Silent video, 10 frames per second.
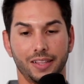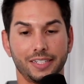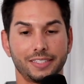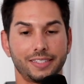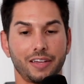
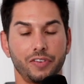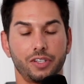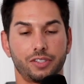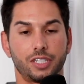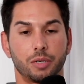Let's dive into
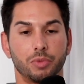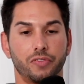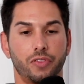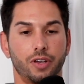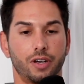some of
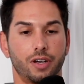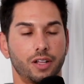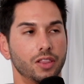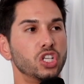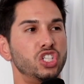the
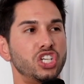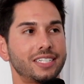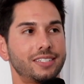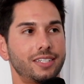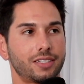
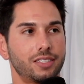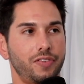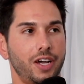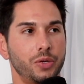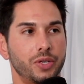logistics of
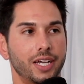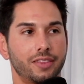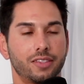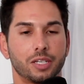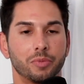how you get
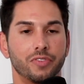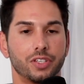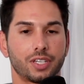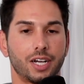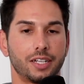some of this
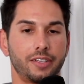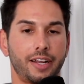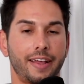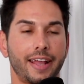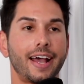content.
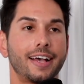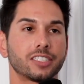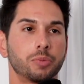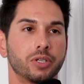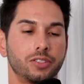And I asked
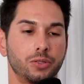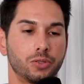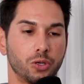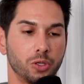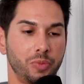because you
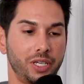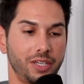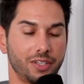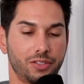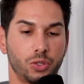told me
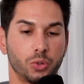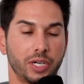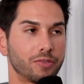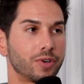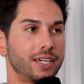a story
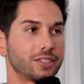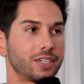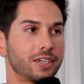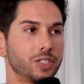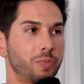at
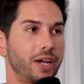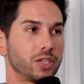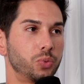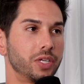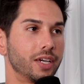RiseCon this past
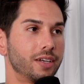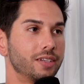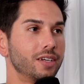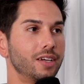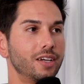weekend
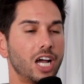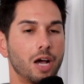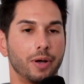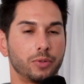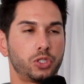
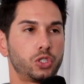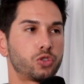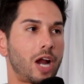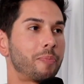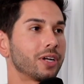about
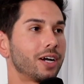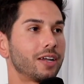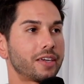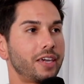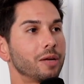strapping on
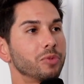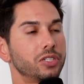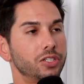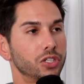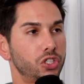a camera
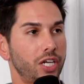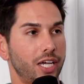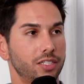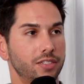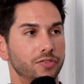to your
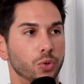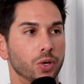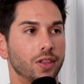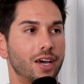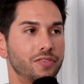chest for a
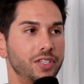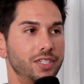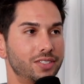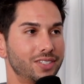lot of these.